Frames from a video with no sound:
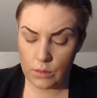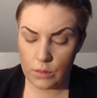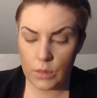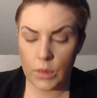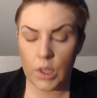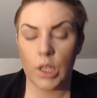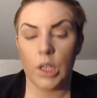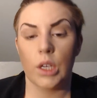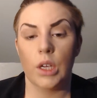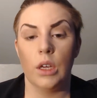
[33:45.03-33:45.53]

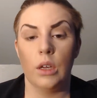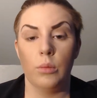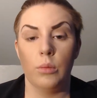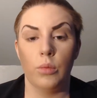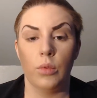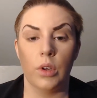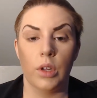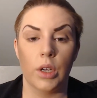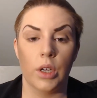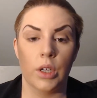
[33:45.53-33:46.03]
I keep
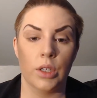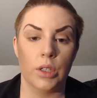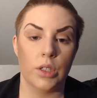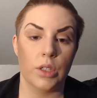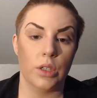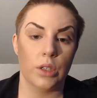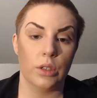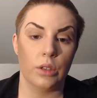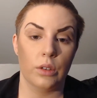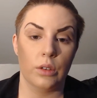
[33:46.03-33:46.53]
wanting
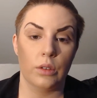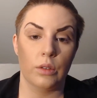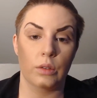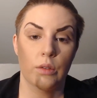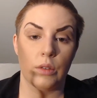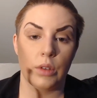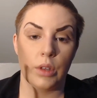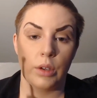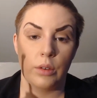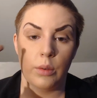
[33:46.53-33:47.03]
to,
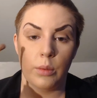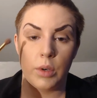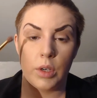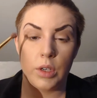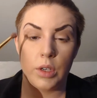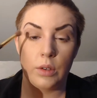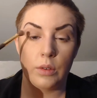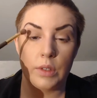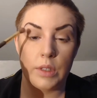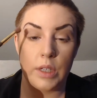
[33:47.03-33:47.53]
I think what I'm going to
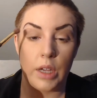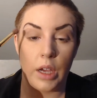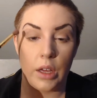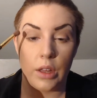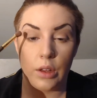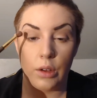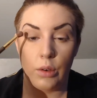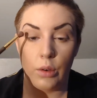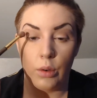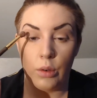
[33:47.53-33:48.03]
do is tie
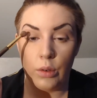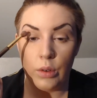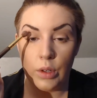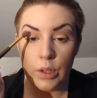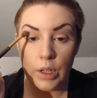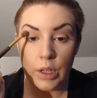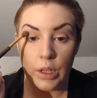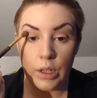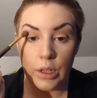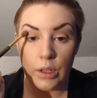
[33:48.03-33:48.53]
the gold
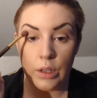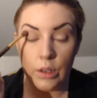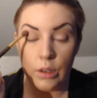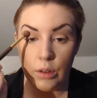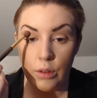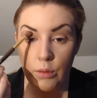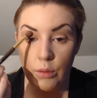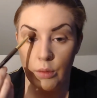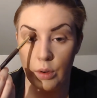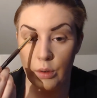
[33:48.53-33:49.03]
in
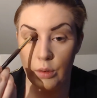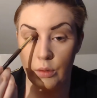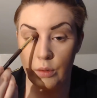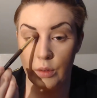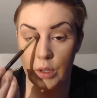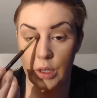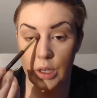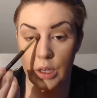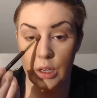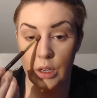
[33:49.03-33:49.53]
through
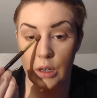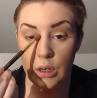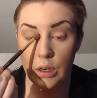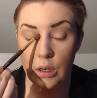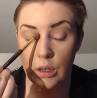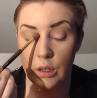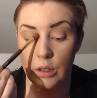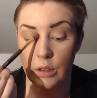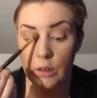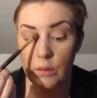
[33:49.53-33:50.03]

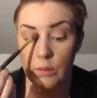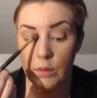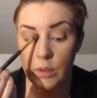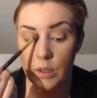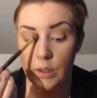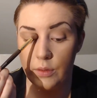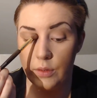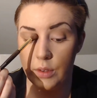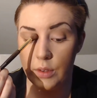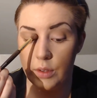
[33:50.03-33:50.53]
here. I
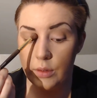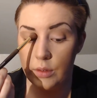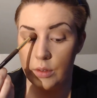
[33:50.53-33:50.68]
have the